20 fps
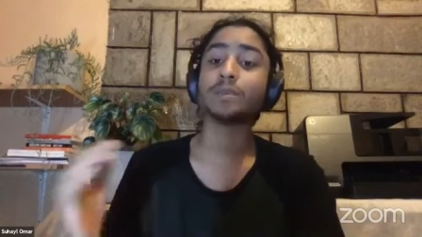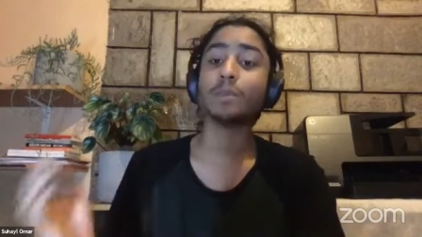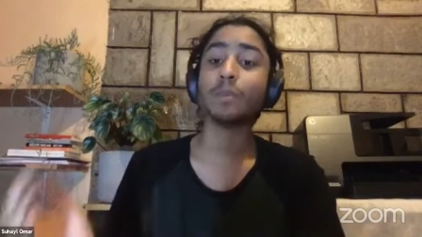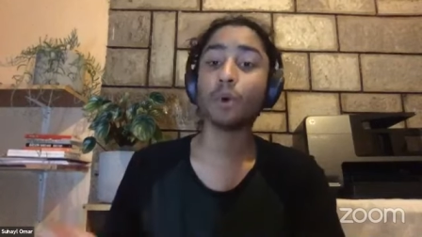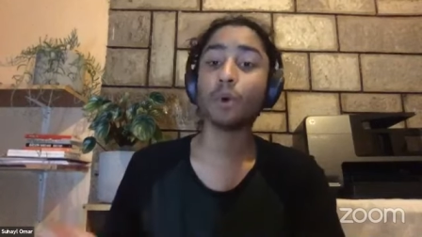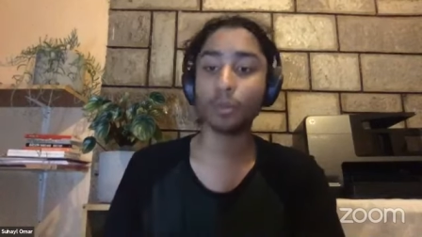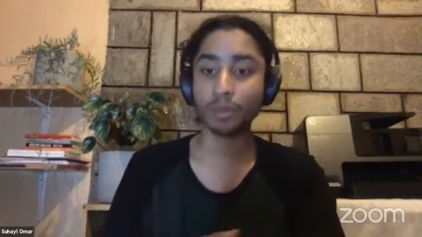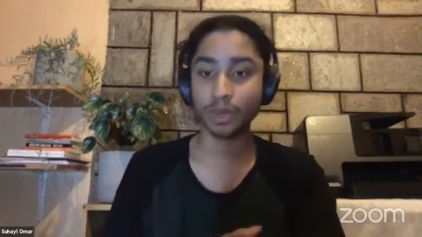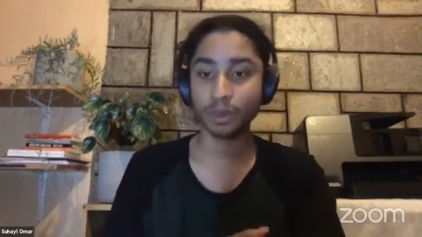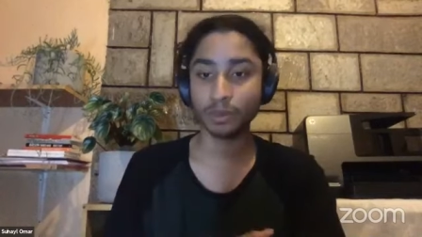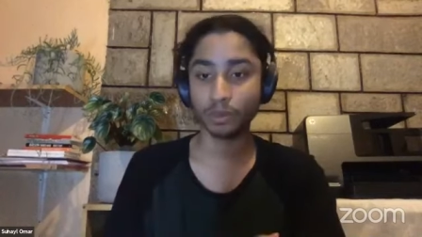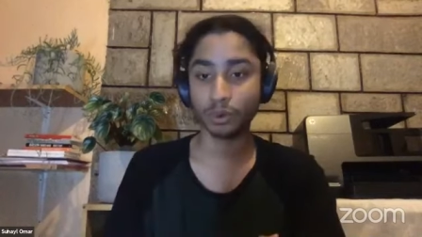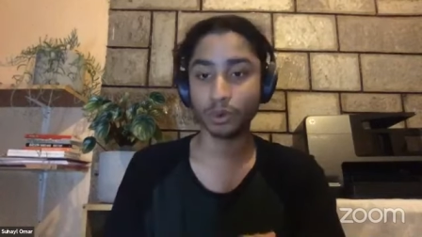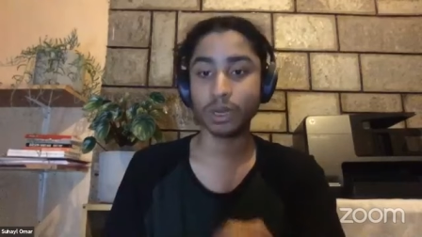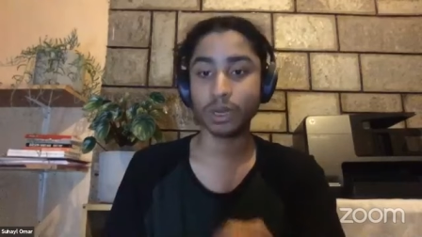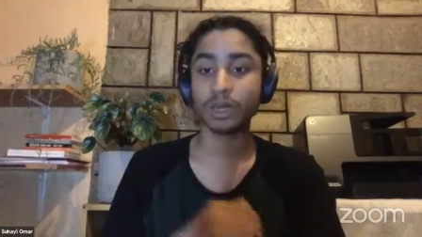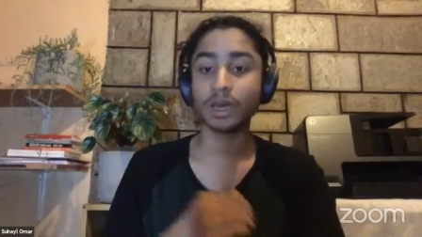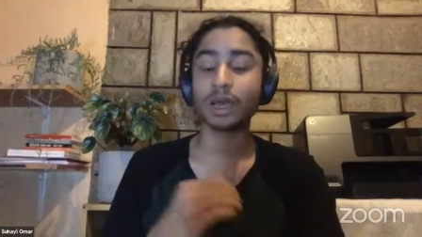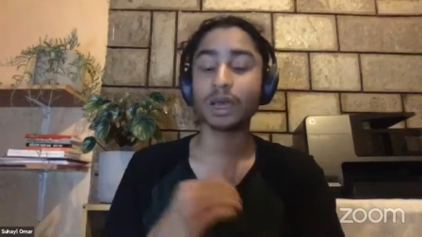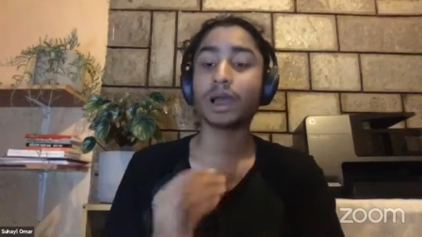more people
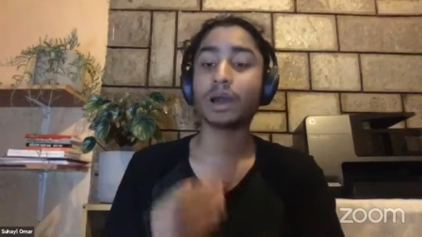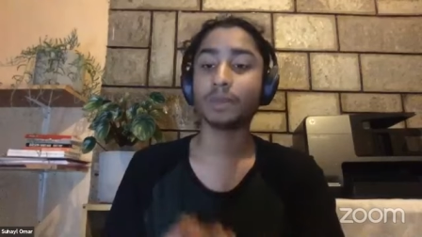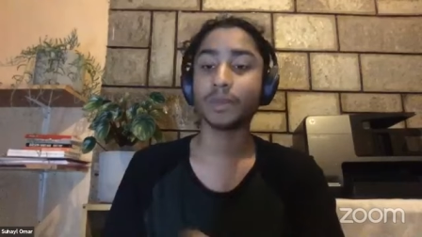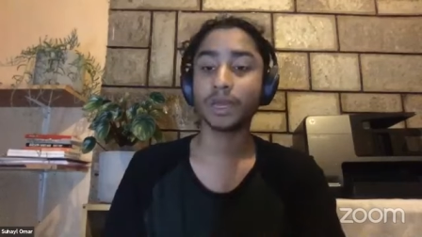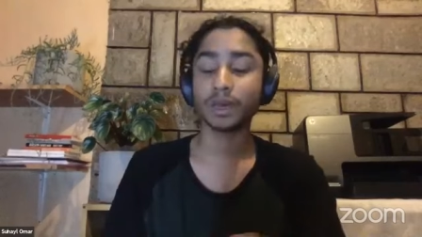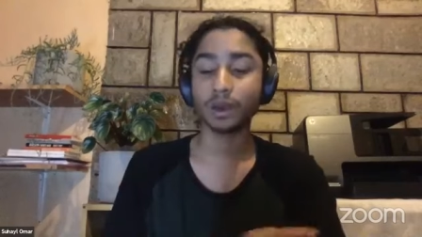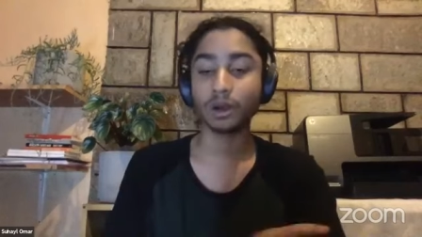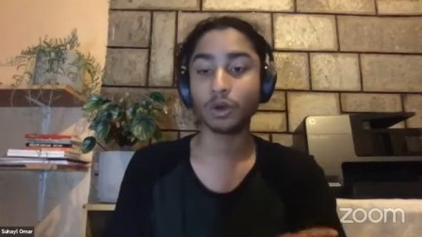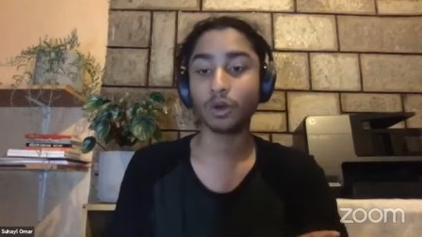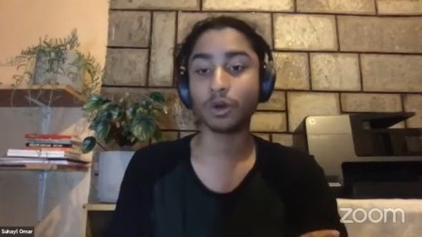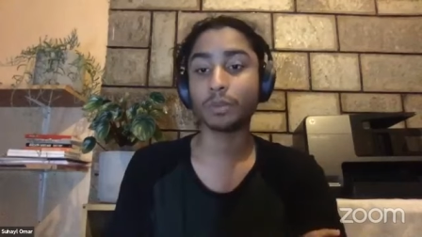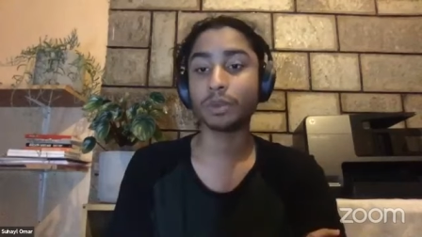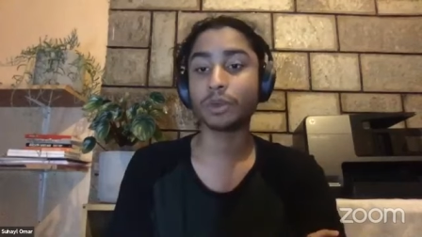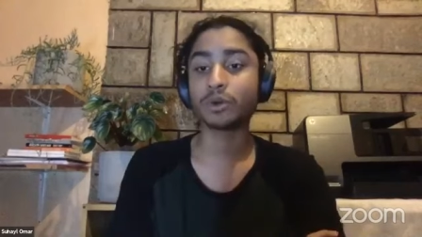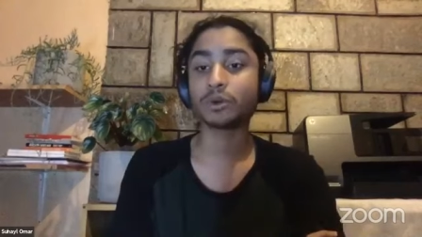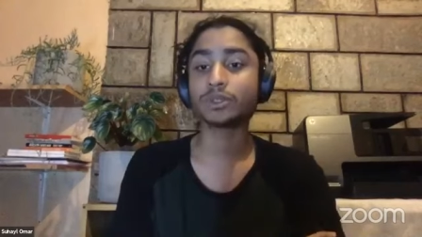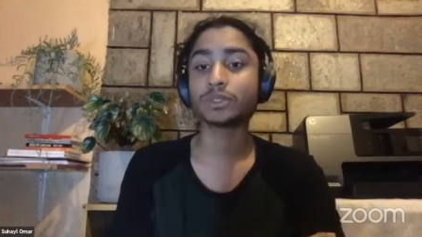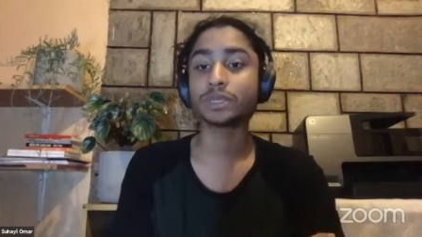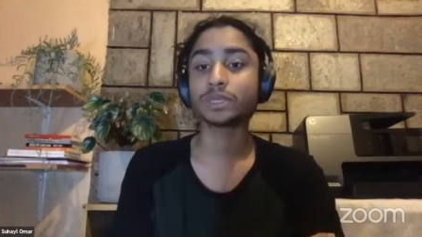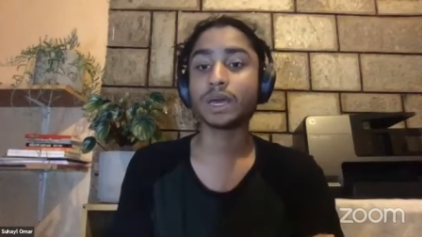coming along.
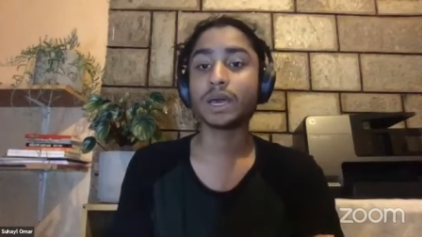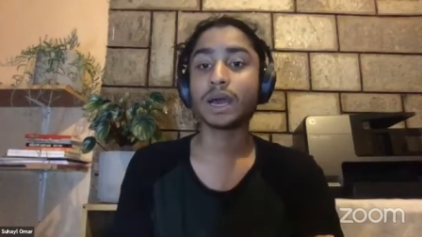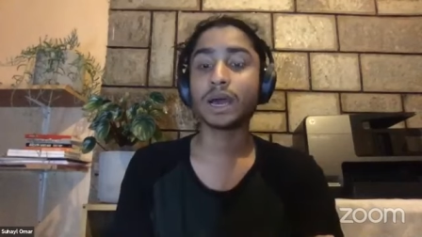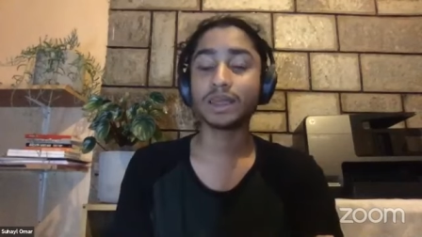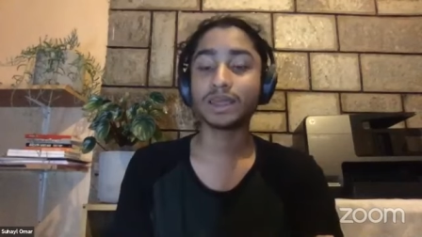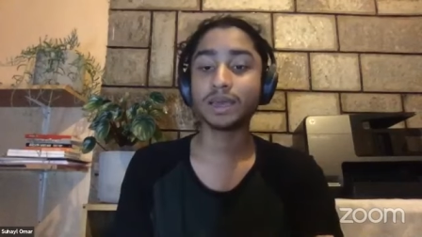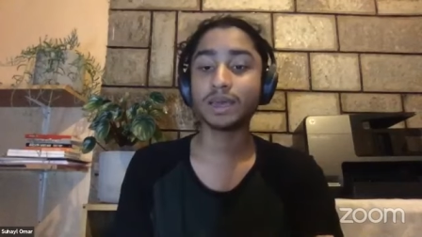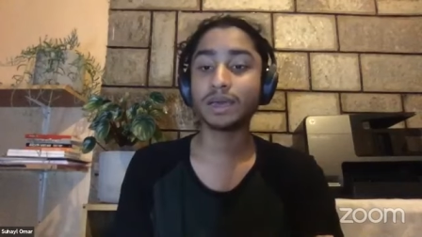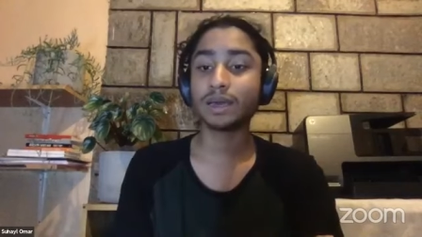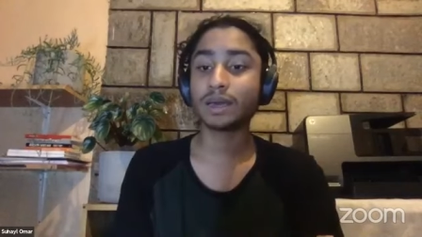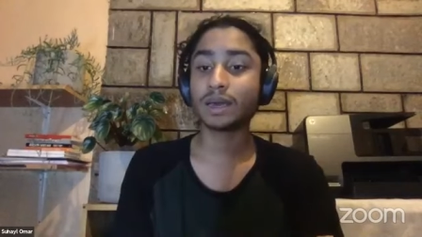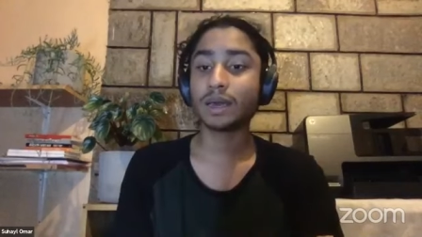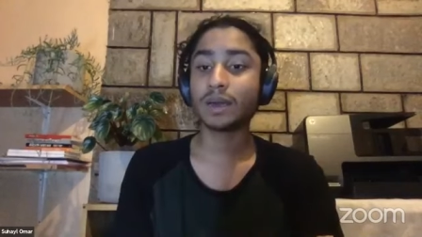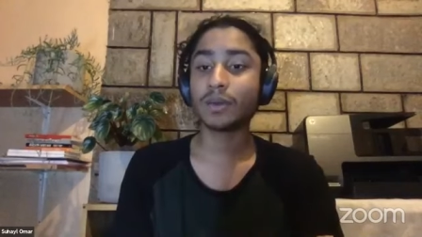Because I think